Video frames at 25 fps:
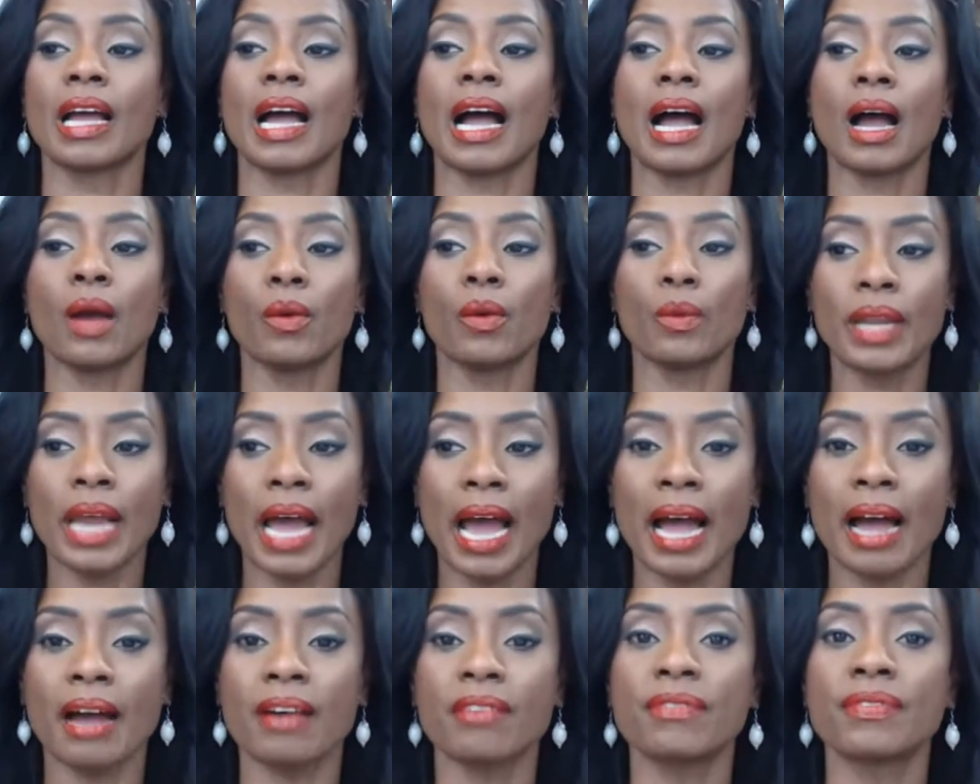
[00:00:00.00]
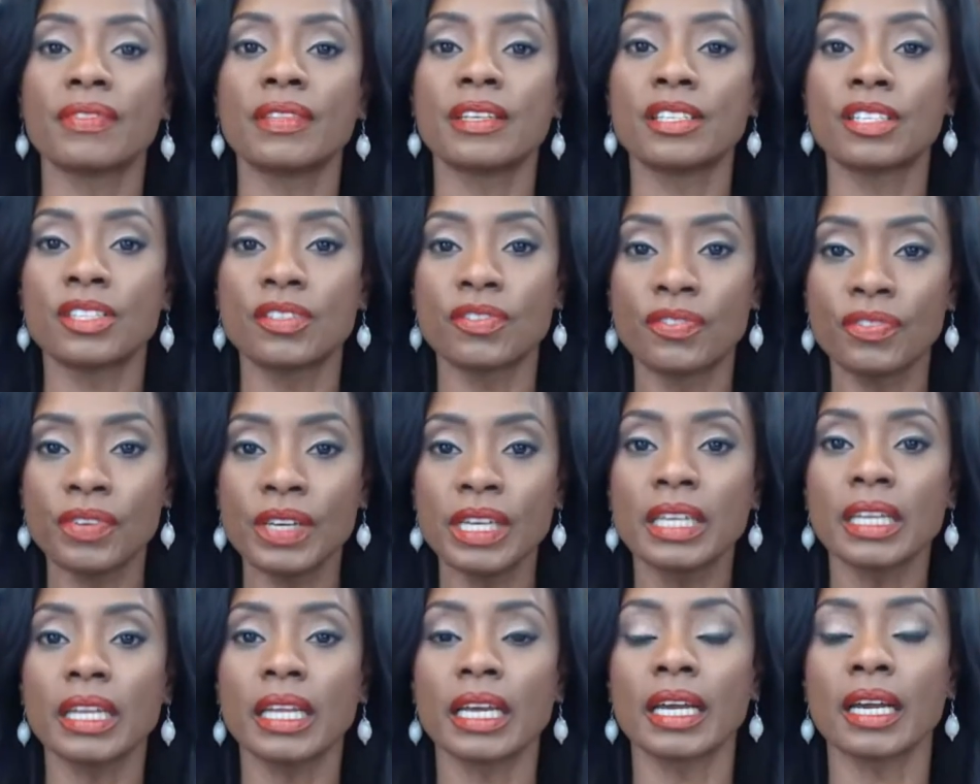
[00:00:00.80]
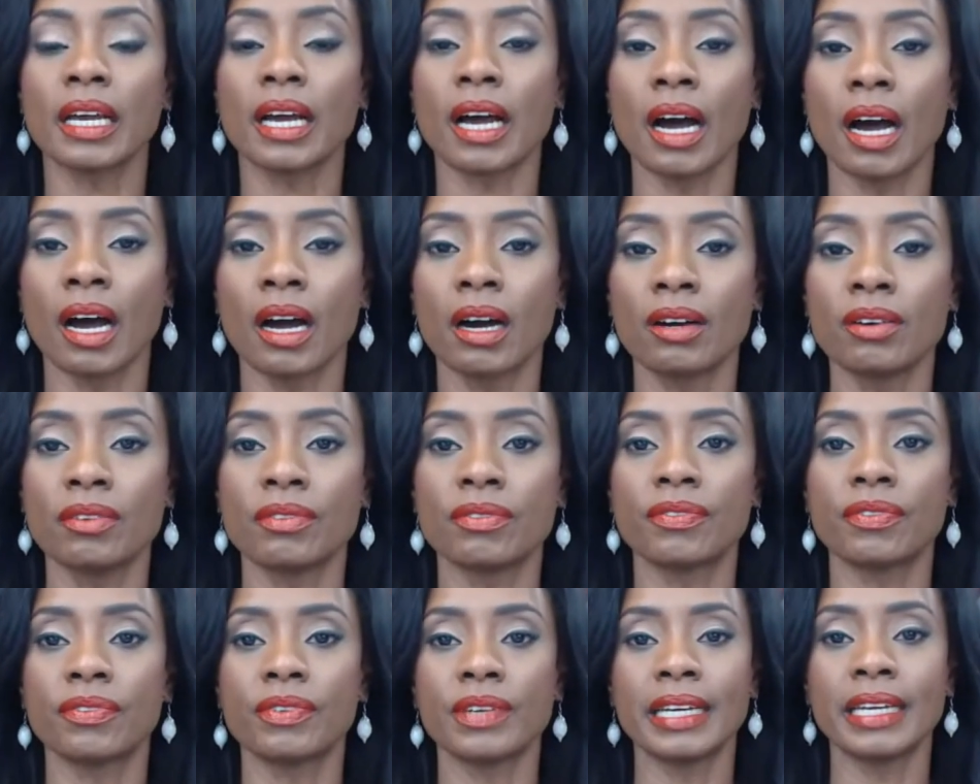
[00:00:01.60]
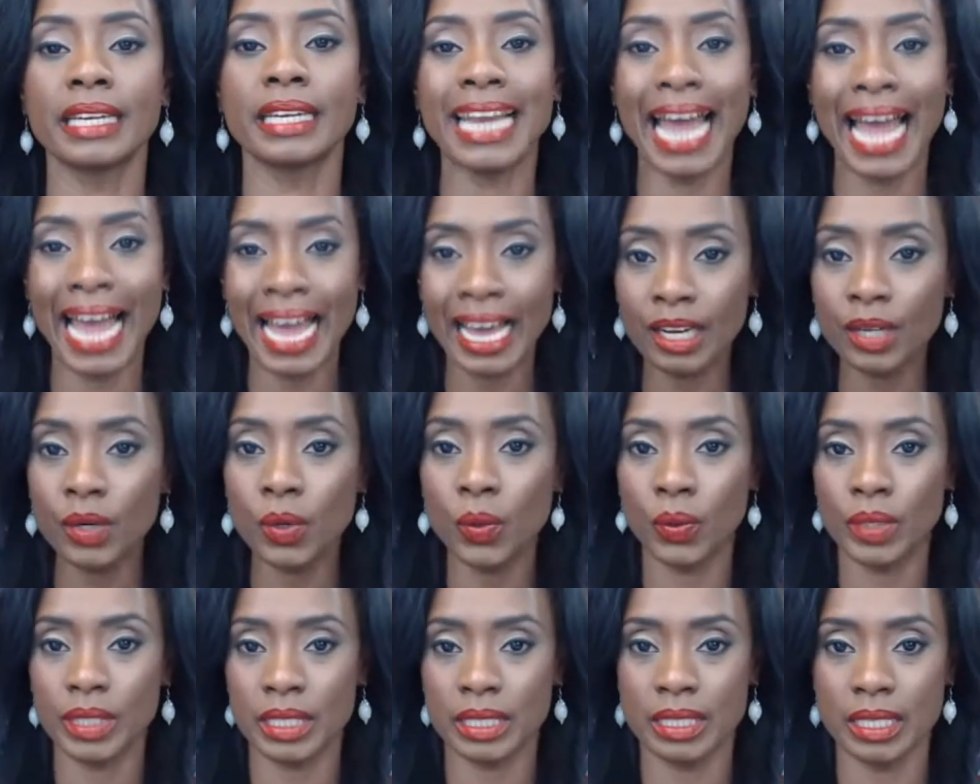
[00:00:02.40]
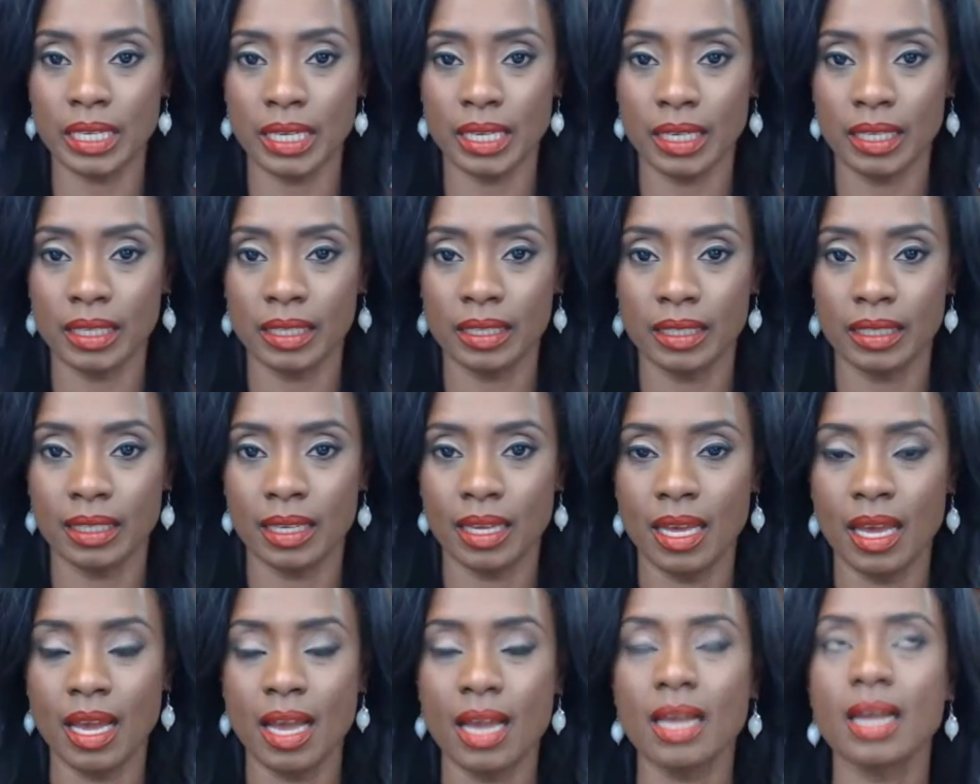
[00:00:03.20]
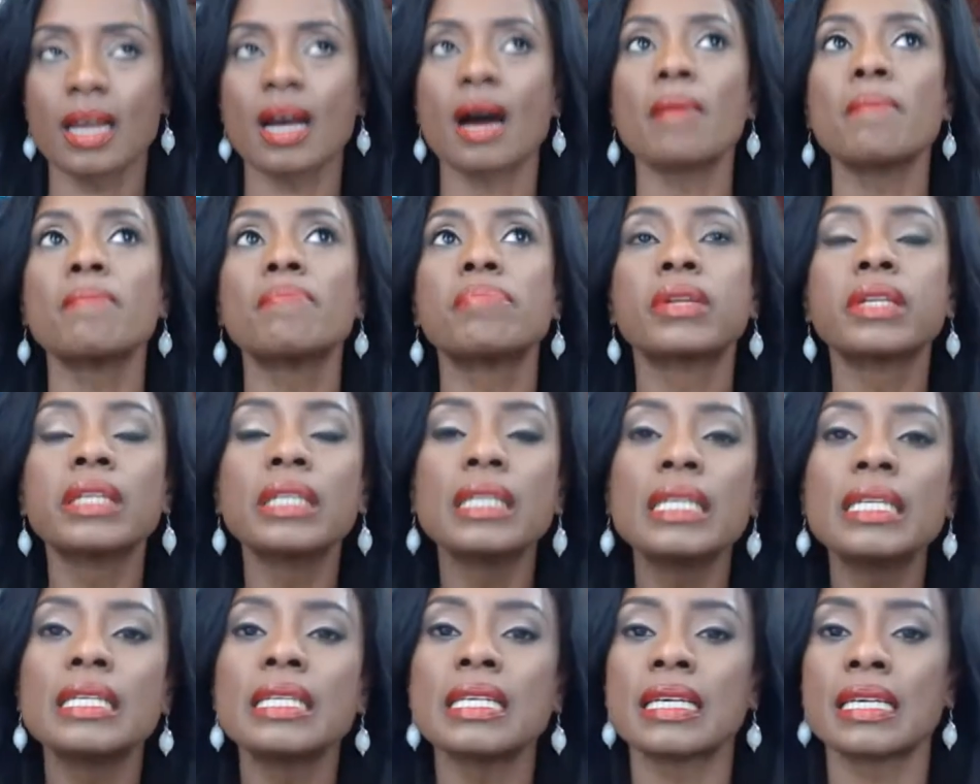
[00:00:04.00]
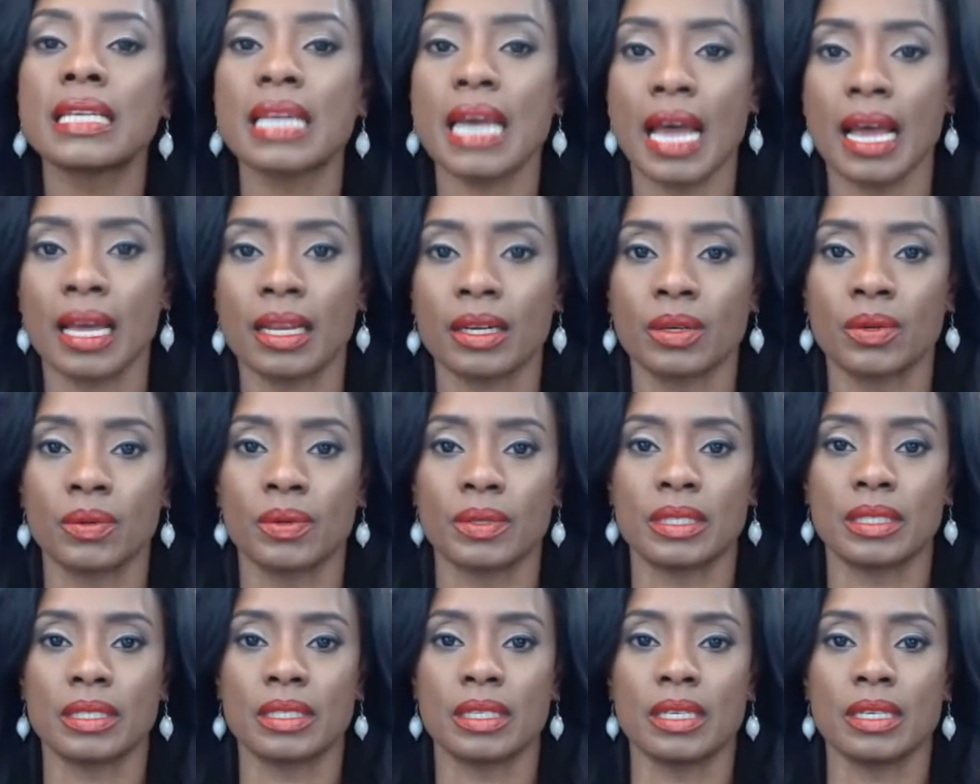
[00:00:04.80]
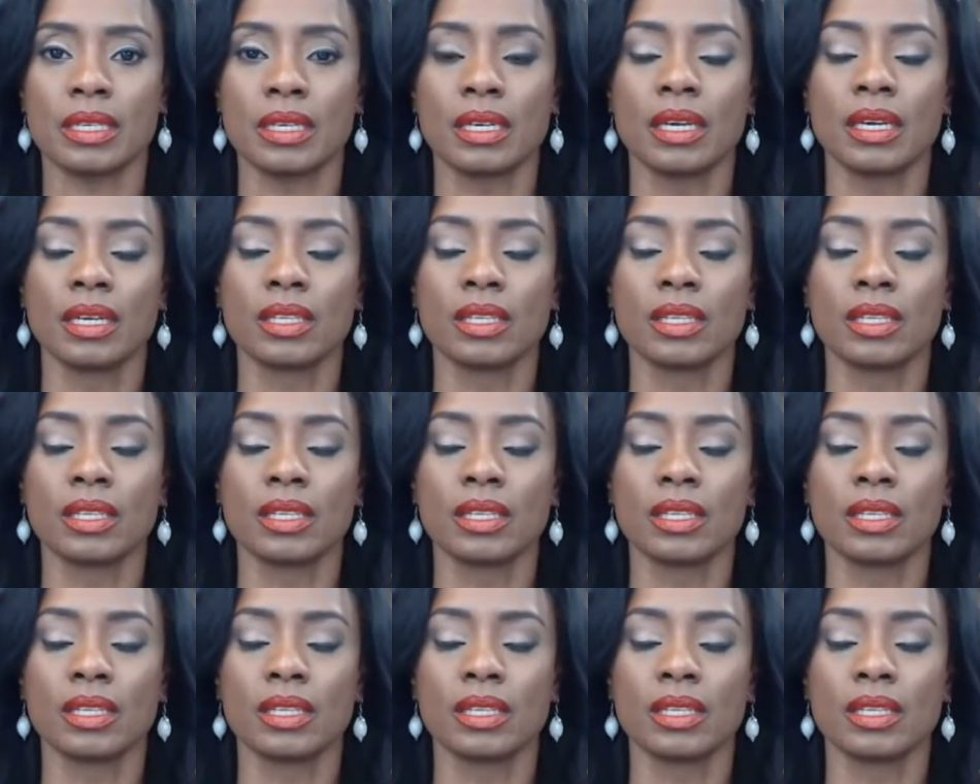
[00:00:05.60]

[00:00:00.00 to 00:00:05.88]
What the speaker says: I would have this feeling of inadequacy, complete inadequacy.